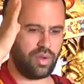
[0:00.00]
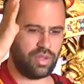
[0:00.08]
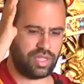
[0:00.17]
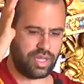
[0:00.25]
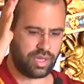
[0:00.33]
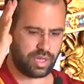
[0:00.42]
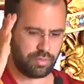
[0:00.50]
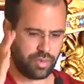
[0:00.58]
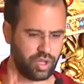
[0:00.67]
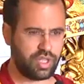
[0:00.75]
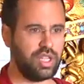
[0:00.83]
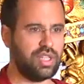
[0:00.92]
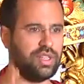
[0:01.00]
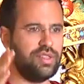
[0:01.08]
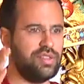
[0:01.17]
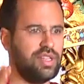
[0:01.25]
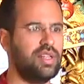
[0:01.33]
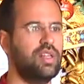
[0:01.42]
this body, this
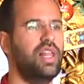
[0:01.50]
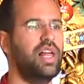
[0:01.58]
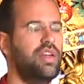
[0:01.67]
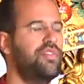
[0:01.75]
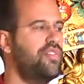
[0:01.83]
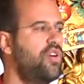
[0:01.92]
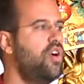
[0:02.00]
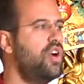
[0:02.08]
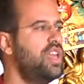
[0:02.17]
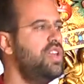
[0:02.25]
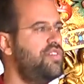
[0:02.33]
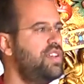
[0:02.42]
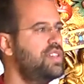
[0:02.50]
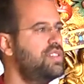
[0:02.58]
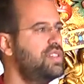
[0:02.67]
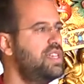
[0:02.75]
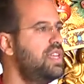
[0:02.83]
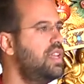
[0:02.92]
single life, or if I
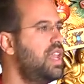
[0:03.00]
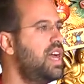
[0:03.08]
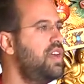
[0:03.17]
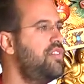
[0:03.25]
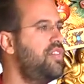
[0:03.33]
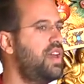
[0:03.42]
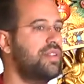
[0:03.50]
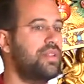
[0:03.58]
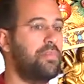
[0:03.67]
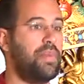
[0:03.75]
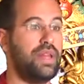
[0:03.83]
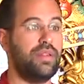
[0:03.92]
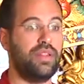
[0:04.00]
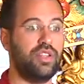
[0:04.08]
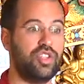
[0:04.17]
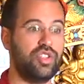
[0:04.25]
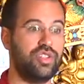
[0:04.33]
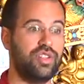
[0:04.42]
see life as a
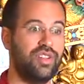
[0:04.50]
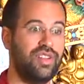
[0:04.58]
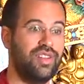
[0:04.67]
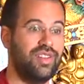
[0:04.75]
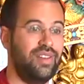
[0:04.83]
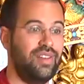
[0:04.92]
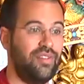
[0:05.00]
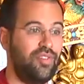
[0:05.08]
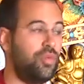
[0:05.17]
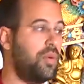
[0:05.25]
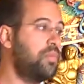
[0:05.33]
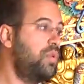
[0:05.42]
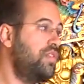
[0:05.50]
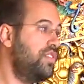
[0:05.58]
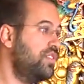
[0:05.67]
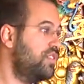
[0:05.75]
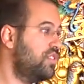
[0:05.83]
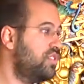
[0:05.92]
passage from a
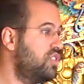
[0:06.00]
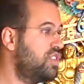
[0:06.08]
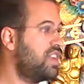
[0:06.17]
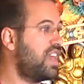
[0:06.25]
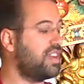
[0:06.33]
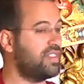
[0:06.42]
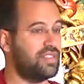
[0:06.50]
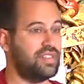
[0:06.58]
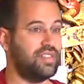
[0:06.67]
previous to the next,